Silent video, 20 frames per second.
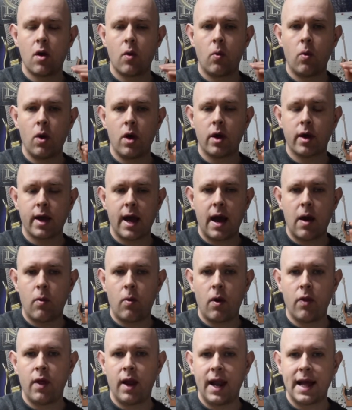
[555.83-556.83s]
work out
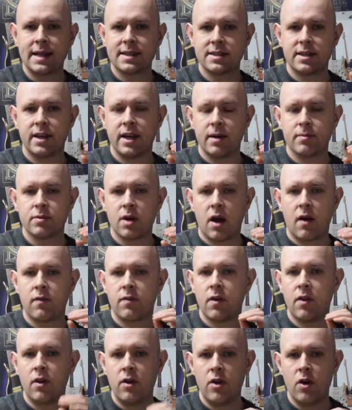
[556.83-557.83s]
what the letter names are for
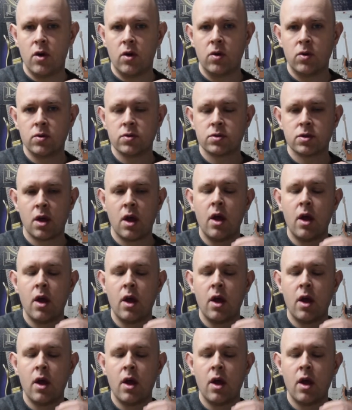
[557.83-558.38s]
the notes.